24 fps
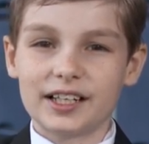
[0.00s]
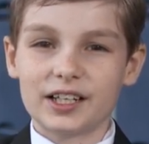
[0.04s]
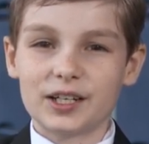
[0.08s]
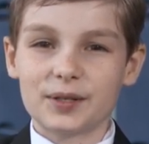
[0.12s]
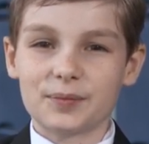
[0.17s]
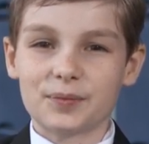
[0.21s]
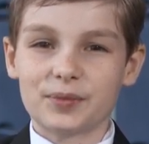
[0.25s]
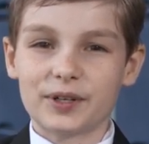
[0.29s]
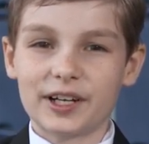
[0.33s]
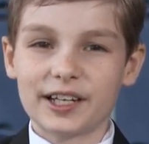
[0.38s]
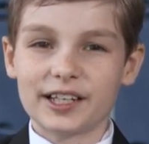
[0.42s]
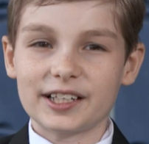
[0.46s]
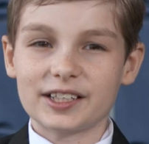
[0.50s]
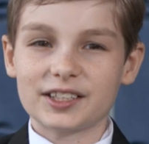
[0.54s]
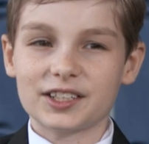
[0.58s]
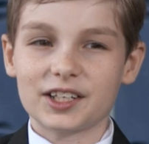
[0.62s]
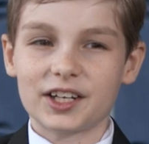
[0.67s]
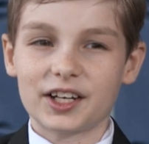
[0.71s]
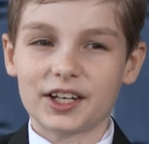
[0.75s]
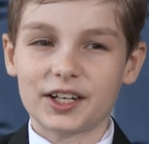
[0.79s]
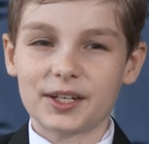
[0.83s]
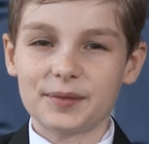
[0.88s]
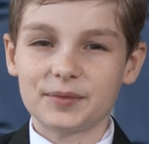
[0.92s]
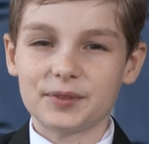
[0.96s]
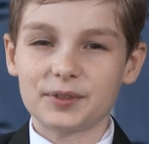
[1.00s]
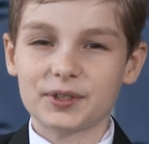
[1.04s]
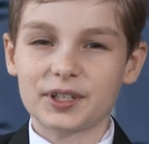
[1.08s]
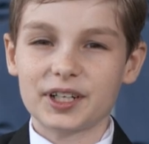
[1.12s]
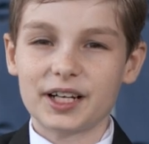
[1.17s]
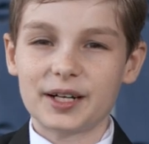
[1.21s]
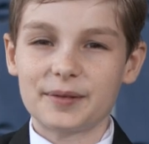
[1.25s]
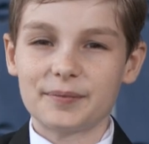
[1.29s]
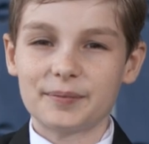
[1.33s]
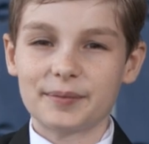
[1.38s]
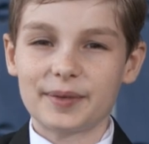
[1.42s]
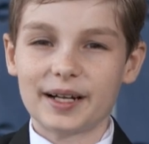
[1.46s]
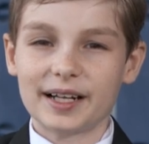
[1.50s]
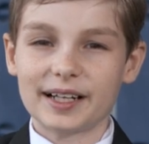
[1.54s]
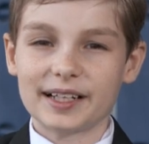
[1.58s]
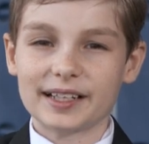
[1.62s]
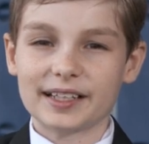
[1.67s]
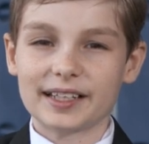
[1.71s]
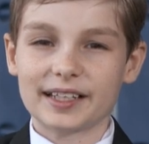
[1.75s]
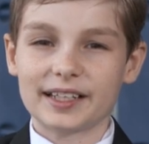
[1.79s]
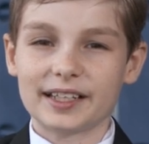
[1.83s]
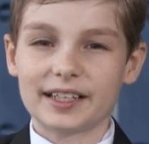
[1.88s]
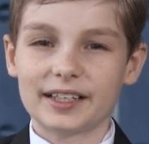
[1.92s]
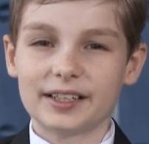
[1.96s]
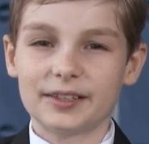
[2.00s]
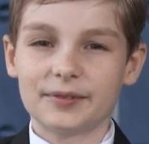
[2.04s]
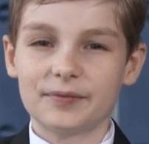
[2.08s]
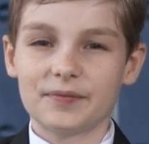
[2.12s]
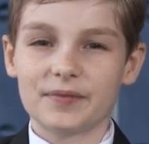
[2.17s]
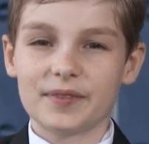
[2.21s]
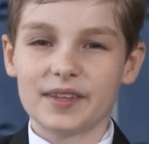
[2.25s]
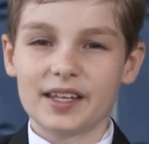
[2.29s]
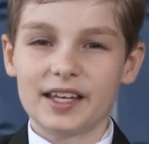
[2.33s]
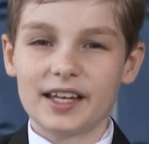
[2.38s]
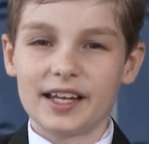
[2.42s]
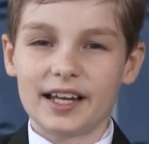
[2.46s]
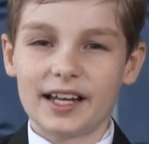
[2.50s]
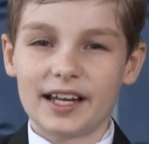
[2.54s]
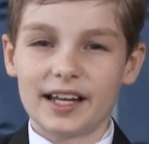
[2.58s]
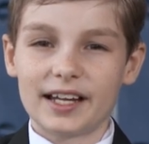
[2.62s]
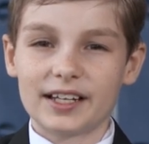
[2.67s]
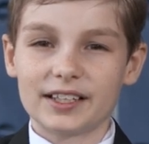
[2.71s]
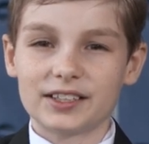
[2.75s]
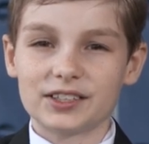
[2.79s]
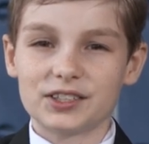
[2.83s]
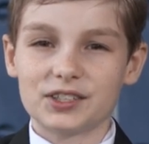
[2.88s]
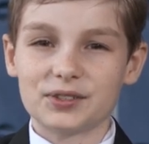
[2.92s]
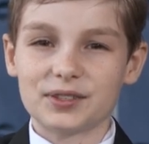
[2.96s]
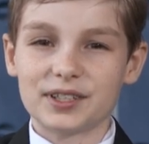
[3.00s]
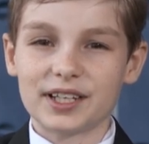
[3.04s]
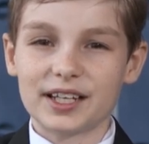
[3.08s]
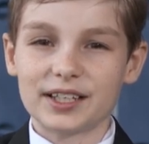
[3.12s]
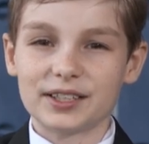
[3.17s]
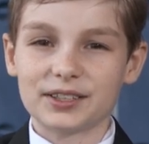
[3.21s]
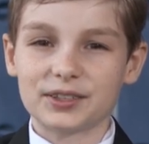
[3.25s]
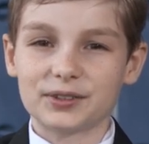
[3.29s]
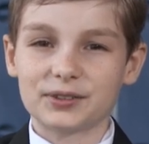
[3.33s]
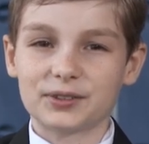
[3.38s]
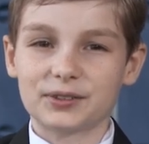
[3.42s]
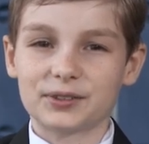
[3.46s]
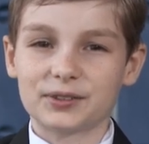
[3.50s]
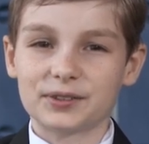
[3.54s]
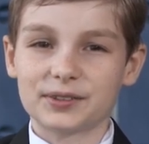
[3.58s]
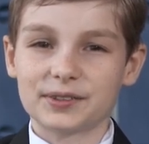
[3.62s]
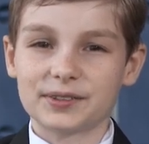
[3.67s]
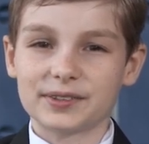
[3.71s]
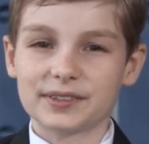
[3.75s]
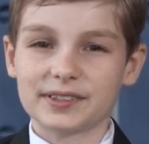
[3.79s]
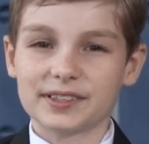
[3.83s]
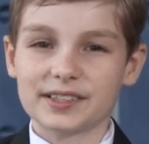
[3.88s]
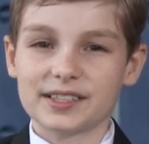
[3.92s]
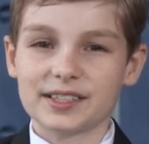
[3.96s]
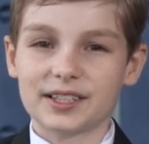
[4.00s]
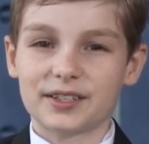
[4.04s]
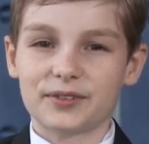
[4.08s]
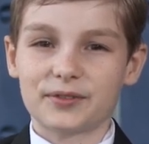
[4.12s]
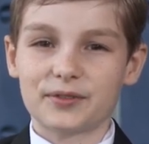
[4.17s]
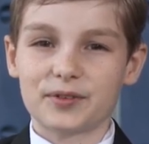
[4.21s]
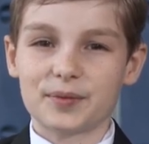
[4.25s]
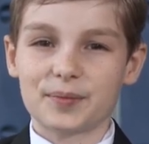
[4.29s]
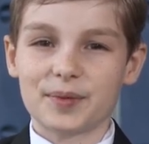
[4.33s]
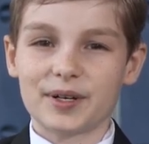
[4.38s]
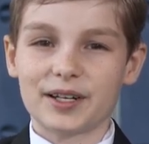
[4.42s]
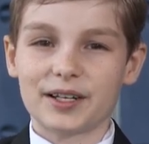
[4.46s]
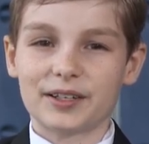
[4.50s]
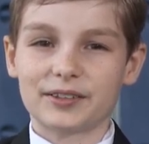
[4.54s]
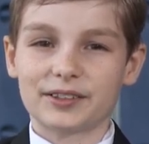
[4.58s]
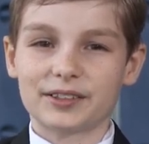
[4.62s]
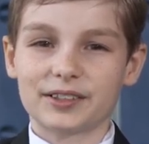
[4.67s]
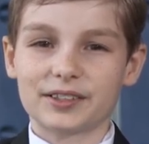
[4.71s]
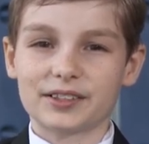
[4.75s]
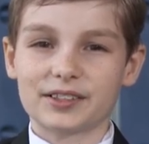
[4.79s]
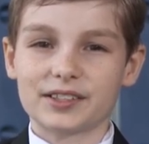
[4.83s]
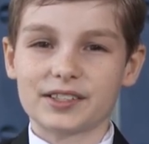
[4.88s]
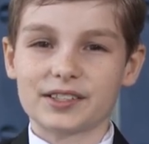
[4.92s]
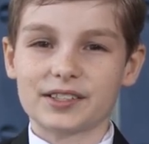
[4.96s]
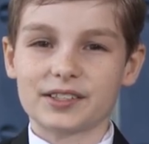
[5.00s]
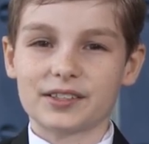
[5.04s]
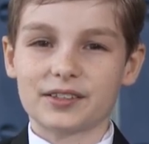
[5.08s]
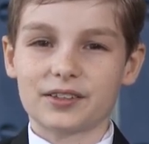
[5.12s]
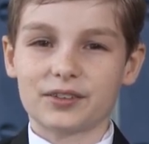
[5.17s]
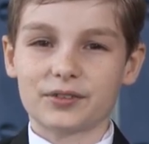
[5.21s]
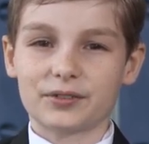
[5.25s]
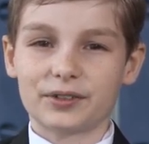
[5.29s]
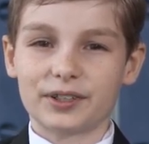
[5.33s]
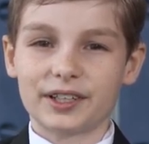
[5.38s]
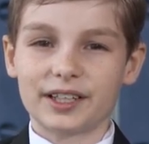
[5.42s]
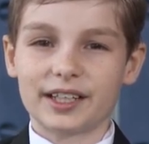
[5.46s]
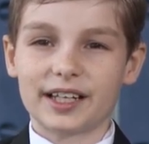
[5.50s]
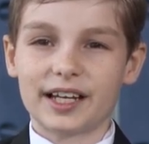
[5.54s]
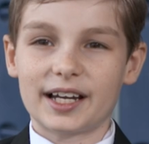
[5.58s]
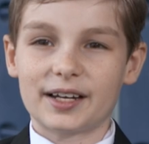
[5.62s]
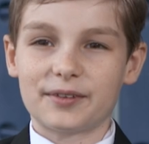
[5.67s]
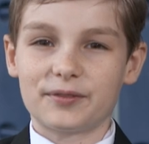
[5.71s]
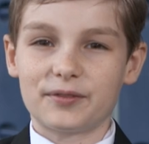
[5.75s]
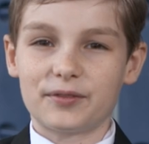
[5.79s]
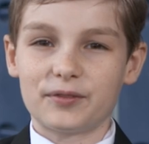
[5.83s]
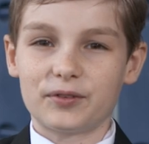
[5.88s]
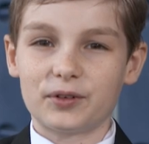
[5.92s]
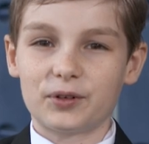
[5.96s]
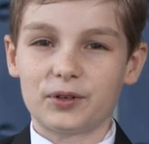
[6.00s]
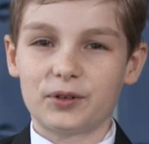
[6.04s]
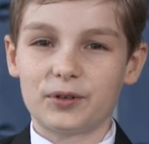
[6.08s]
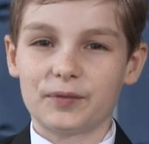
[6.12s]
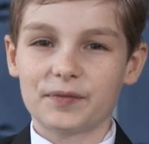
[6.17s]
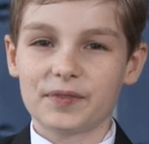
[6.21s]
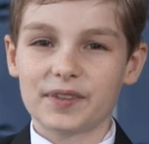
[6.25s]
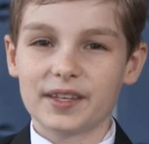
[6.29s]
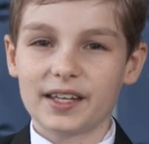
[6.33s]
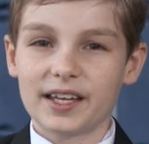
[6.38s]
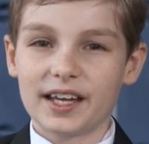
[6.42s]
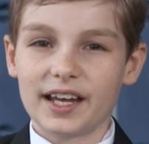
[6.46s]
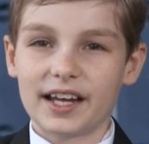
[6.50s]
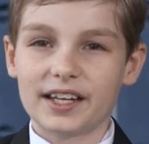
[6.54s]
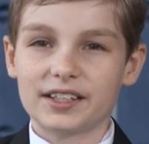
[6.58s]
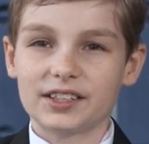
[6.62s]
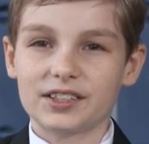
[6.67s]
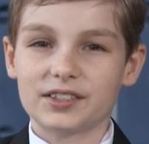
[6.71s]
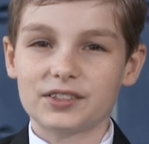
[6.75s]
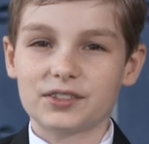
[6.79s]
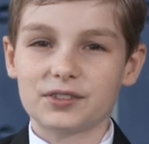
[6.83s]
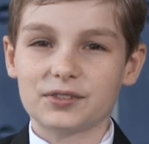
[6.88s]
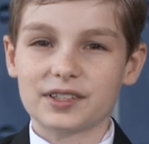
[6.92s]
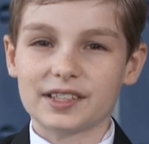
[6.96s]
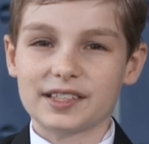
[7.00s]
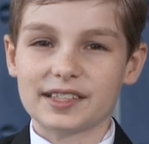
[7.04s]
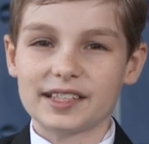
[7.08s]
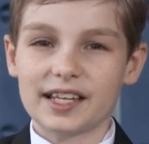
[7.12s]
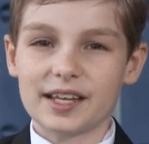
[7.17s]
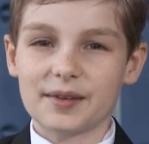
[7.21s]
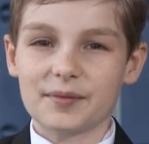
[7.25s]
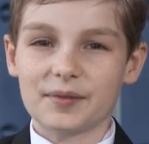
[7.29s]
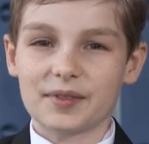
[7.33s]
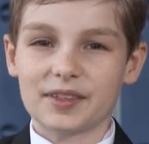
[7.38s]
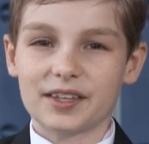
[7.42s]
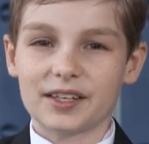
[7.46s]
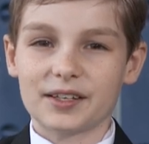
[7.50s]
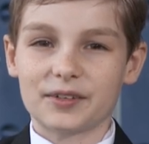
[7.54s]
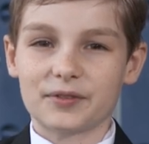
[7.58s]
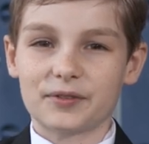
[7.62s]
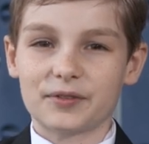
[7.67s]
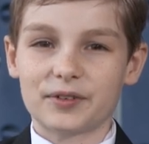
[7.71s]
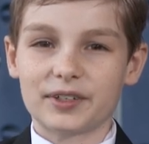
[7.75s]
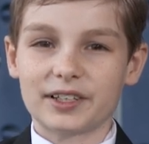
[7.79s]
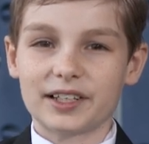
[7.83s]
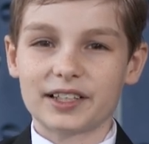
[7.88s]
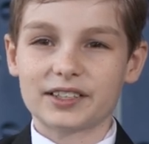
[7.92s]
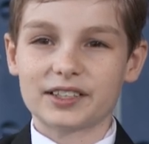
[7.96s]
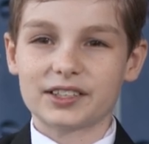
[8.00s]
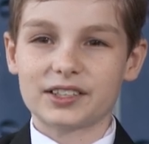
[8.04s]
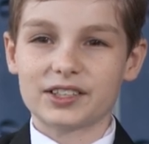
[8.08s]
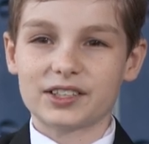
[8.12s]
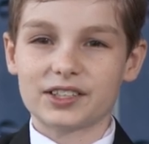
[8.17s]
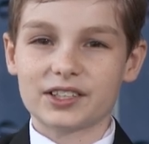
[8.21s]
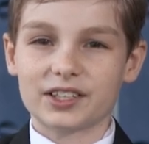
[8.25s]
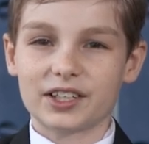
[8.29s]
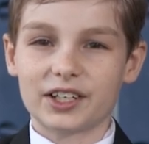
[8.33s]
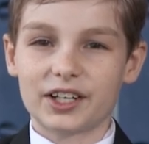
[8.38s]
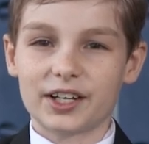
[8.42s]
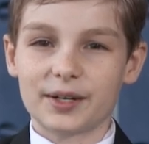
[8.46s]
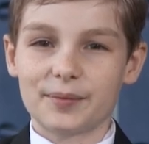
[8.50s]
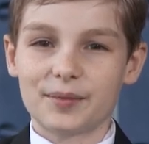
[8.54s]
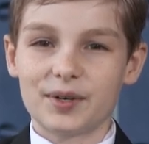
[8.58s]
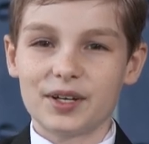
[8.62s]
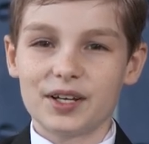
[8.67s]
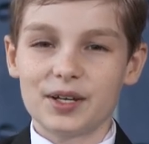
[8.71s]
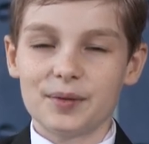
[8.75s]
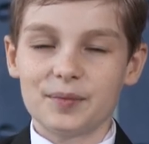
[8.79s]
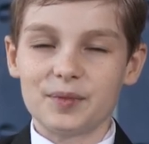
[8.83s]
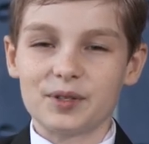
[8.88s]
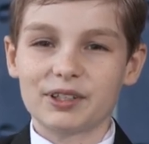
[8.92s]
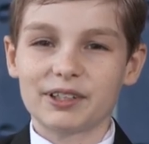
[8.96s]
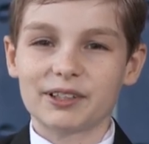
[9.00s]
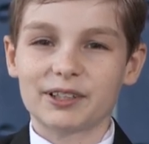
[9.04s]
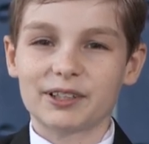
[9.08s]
At break time, you come back here and you get your stuff for periods three and four, and you do the same thing for lunchtime, but